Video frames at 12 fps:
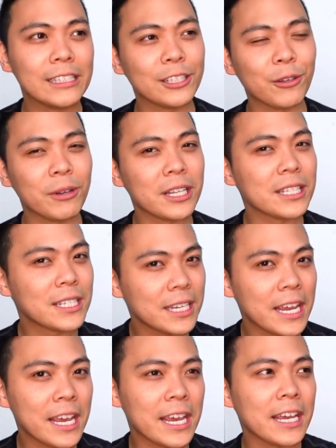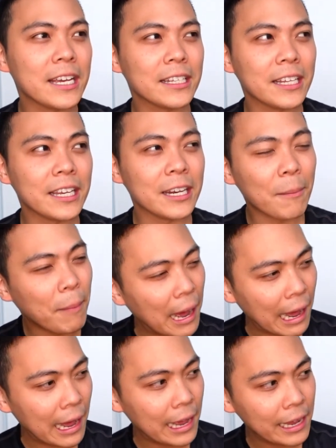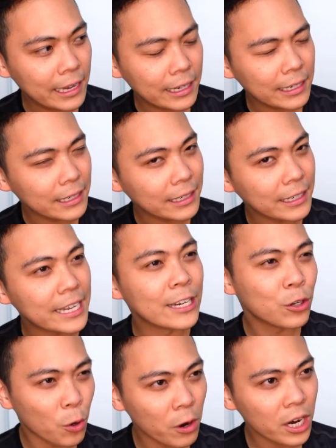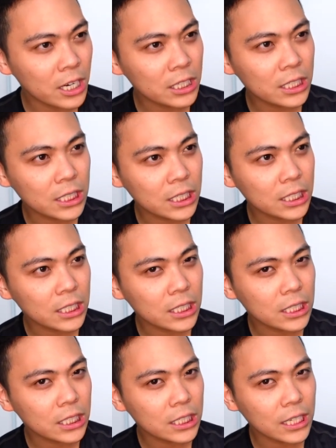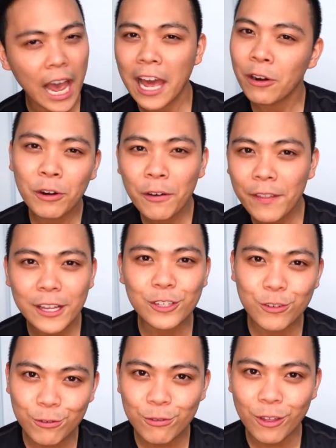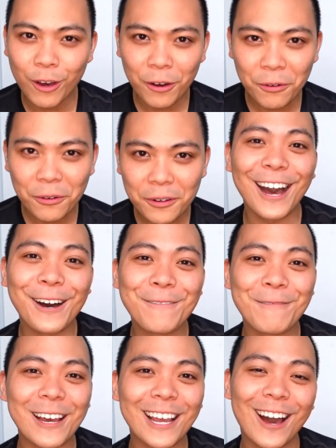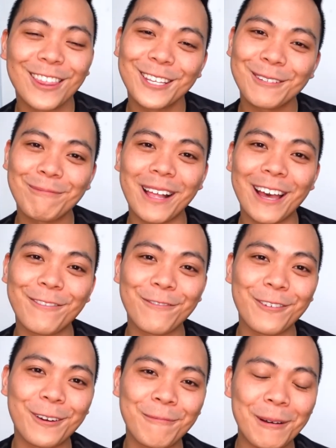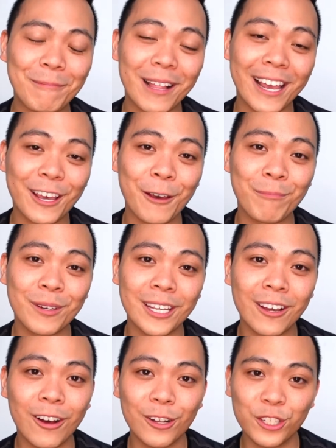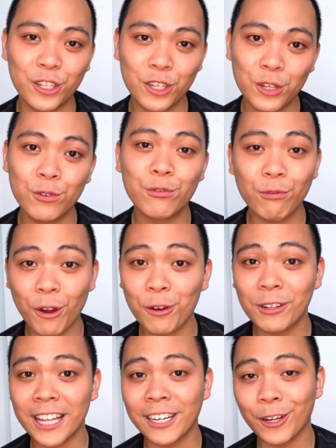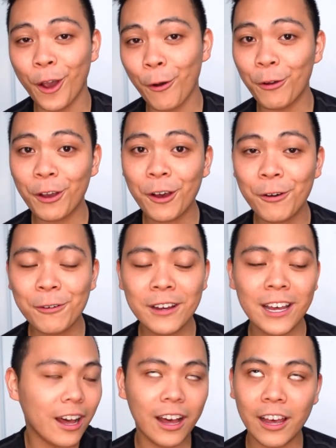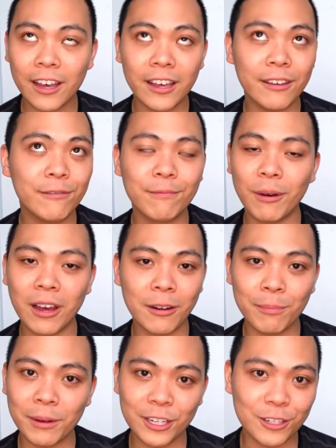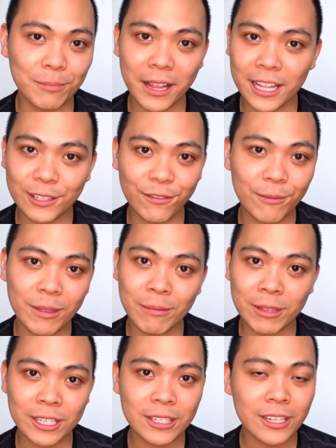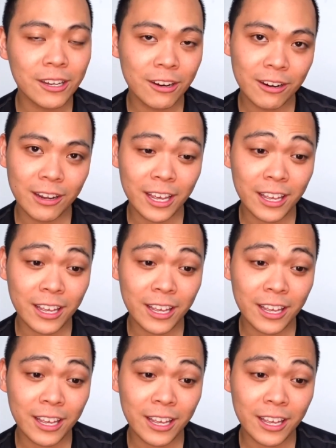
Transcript: so it could stay like in a pot indoors. I don't know if that's true though. Um, I got this plant from a plant company called You Grow Glen Coco. I've bought a bunch of plants from them this year